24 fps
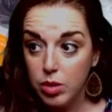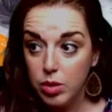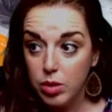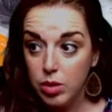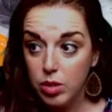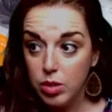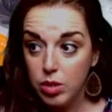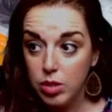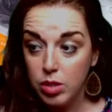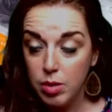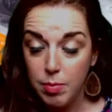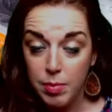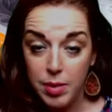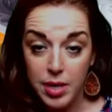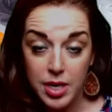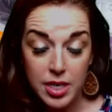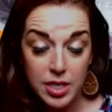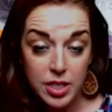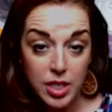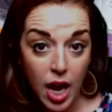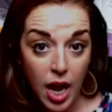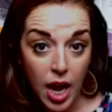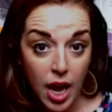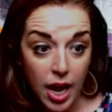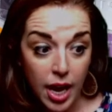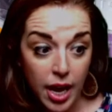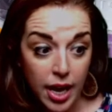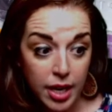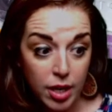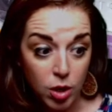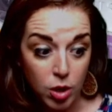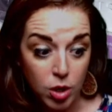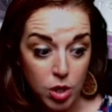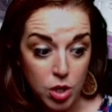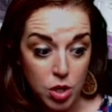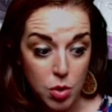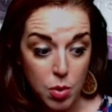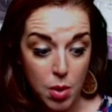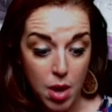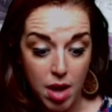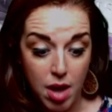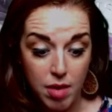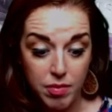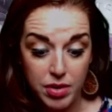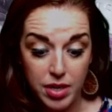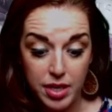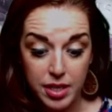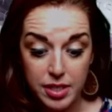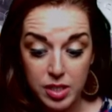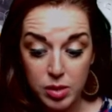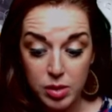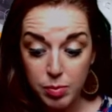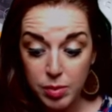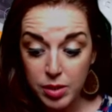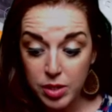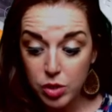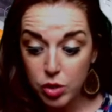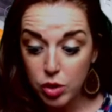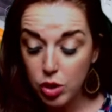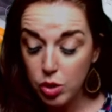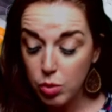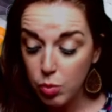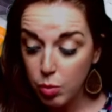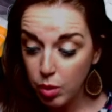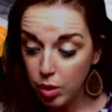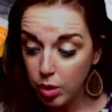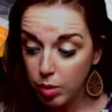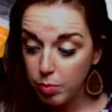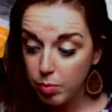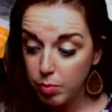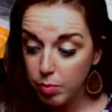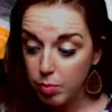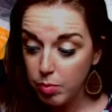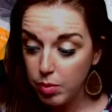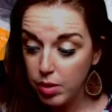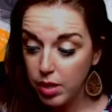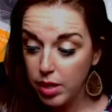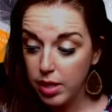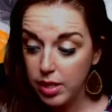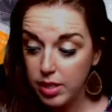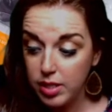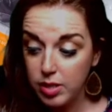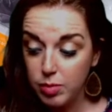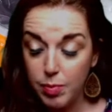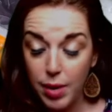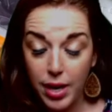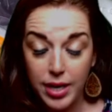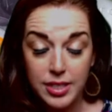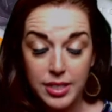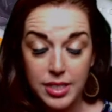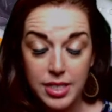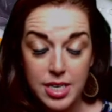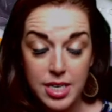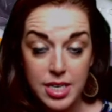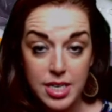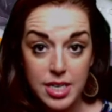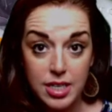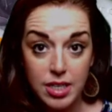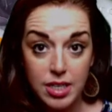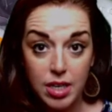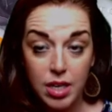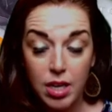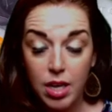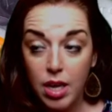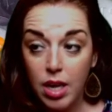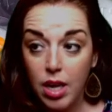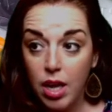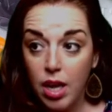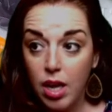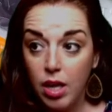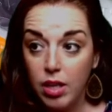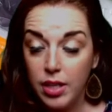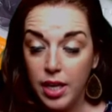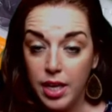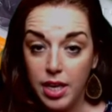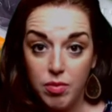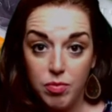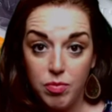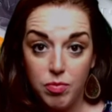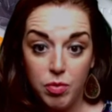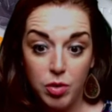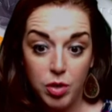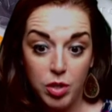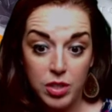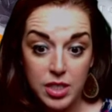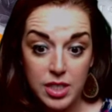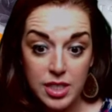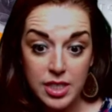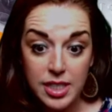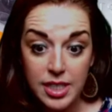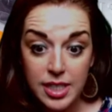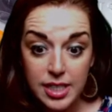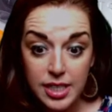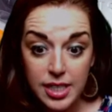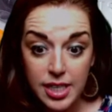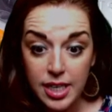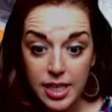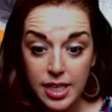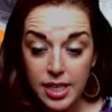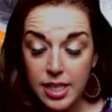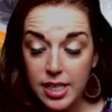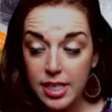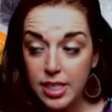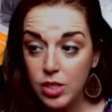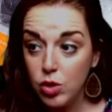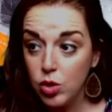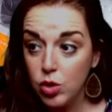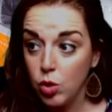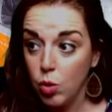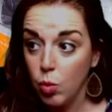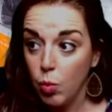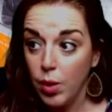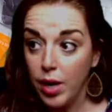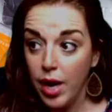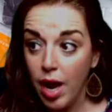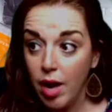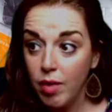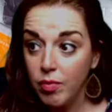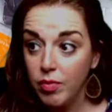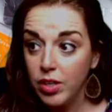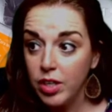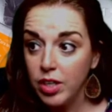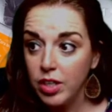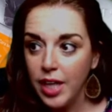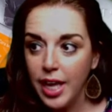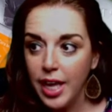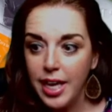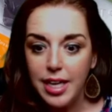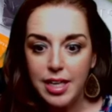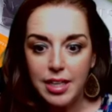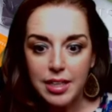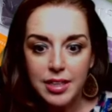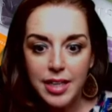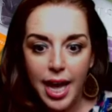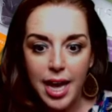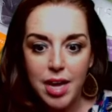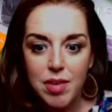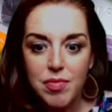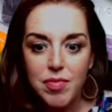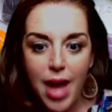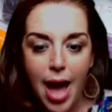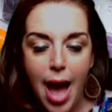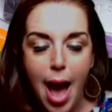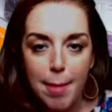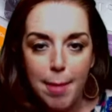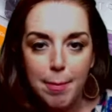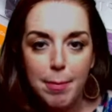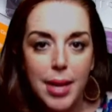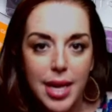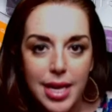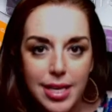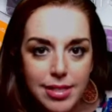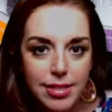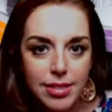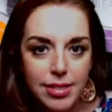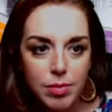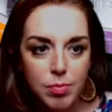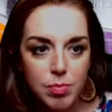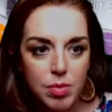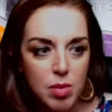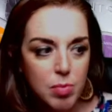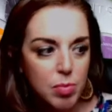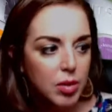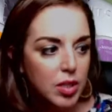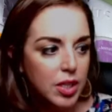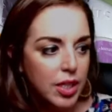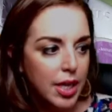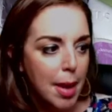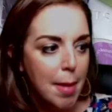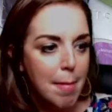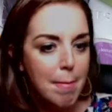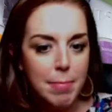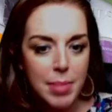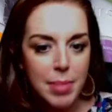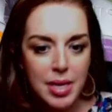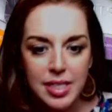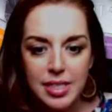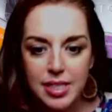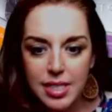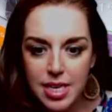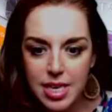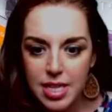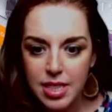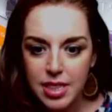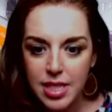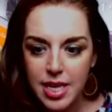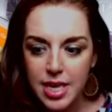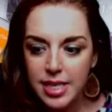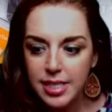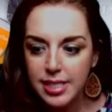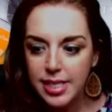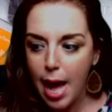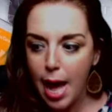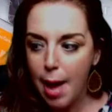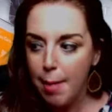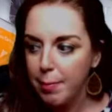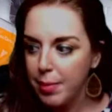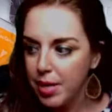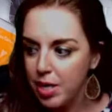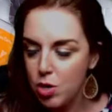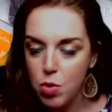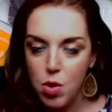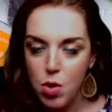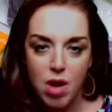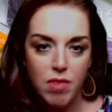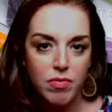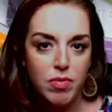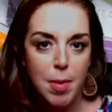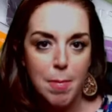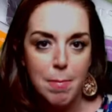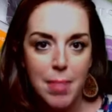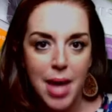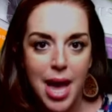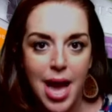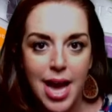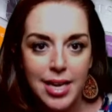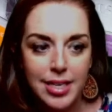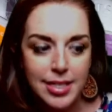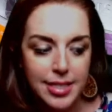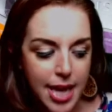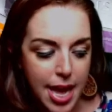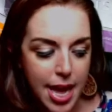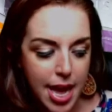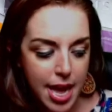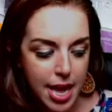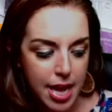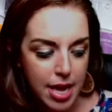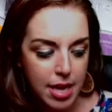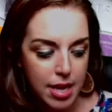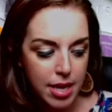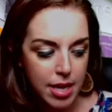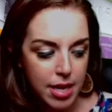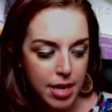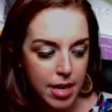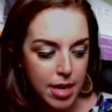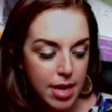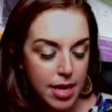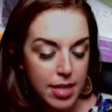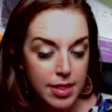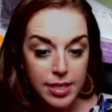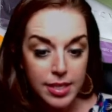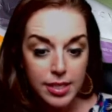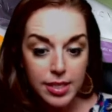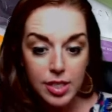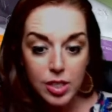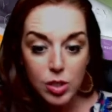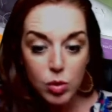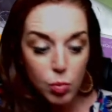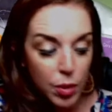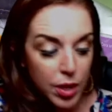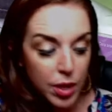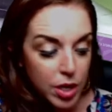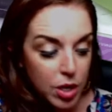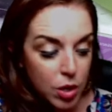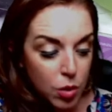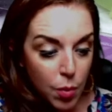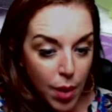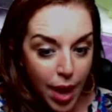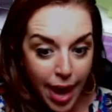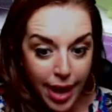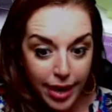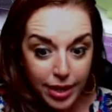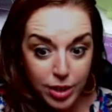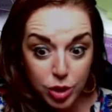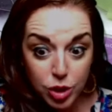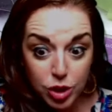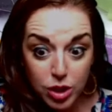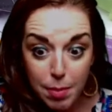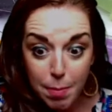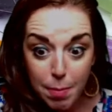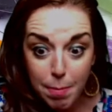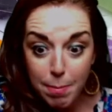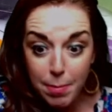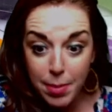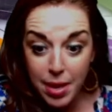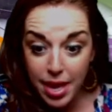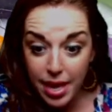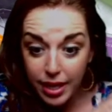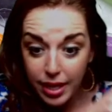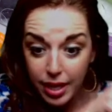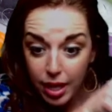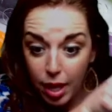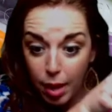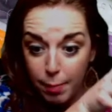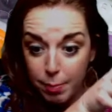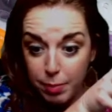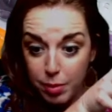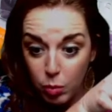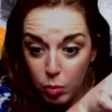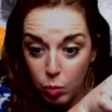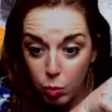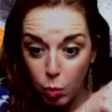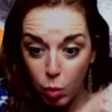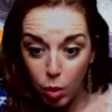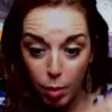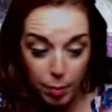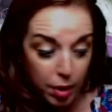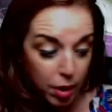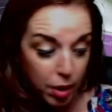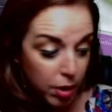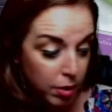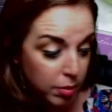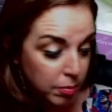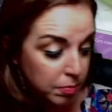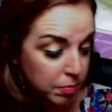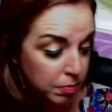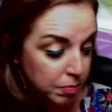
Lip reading: somebody died or you have an expense you weren't expecting, like for the dentist or whatever. Like, life happens, people get busy, things happen, you have a bad day. This is when you actually pick up your warmer,